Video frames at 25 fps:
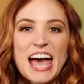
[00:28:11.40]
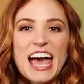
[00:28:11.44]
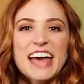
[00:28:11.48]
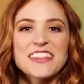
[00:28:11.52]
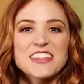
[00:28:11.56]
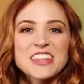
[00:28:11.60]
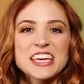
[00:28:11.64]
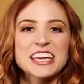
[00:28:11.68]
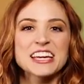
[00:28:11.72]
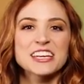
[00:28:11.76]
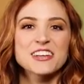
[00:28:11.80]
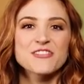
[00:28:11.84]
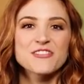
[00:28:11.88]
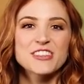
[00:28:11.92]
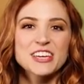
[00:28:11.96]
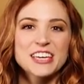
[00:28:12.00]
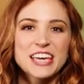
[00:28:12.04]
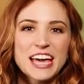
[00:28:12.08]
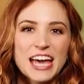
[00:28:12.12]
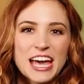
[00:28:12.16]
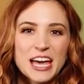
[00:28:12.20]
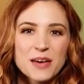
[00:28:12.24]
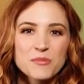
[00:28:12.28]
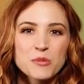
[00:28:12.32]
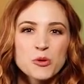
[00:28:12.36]
At the end of the
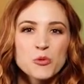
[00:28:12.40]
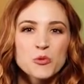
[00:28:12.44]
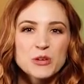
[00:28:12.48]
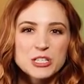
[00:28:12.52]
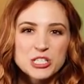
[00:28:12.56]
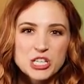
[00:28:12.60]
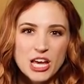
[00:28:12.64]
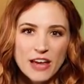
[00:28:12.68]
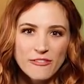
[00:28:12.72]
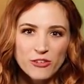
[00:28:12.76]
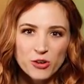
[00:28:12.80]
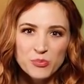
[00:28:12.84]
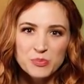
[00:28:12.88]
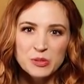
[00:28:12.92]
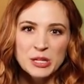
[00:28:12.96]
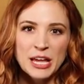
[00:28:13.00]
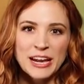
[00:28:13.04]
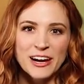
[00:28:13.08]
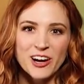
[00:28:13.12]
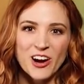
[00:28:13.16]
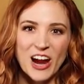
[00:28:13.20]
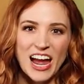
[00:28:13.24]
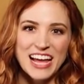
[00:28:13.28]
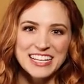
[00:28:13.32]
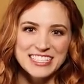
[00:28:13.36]
game, whichever
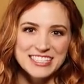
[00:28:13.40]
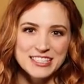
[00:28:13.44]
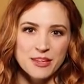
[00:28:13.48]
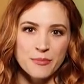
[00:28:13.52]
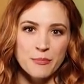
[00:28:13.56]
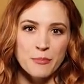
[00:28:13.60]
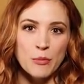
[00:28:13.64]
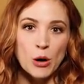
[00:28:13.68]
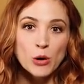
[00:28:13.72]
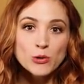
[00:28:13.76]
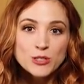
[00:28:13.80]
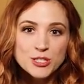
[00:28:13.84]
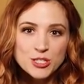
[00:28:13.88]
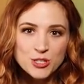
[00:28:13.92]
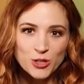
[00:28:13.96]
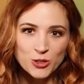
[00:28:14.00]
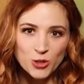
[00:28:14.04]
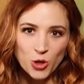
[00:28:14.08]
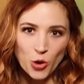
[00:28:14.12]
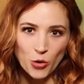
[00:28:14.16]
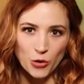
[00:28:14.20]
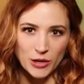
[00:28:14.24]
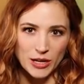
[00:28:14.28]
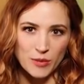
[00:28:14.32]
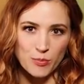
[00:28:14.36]
player has the most
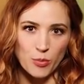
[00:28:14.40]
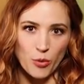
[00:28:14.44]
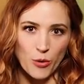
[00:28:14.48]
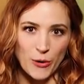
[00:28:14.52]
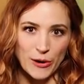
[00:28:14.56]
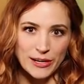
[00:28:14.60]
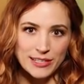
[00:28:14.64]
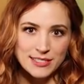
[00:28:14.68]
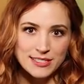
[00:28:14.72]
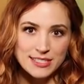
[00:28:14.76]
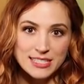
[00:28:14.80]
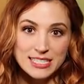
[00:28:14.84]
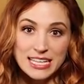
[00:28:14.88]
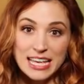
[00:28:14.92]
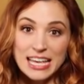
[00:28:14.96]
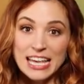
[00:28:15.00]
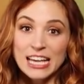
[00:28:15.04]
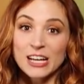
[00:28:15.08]
glory points,